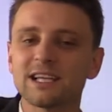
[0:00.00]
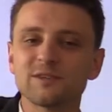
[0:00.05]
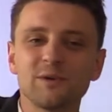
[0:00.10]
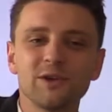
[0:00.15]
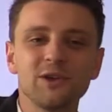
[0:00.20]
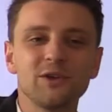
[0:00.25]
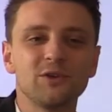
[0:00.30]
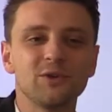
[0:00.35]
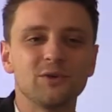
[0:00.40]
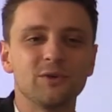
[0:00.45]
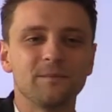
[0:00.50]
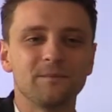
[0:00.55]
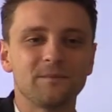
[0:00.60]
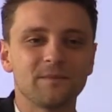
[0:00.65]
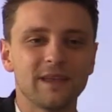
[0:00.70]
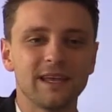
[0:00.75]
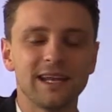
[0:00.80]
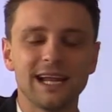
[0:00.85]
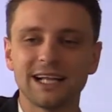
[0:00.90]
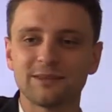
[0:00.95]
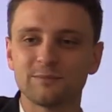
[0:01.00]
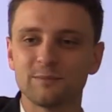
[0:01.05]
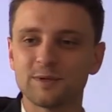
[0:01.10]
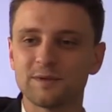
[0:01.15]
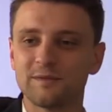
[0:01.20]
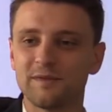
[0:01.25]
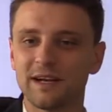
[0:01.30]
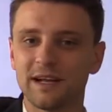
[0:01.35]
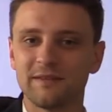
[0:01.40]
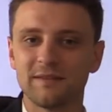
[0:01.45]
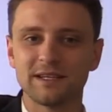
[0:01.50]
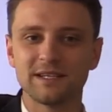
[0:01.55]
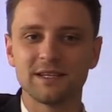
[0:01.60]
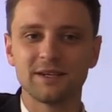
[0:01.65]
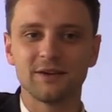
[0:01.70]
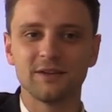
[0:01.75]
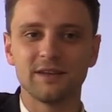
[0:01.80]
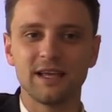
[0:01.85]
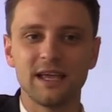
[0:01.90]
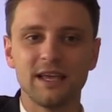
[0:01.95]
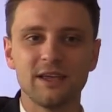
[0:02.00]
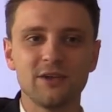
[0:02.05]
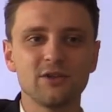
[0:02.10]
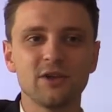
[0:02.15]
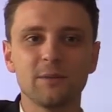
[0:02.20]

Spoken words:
Guess what you do in Atmosphere every single day?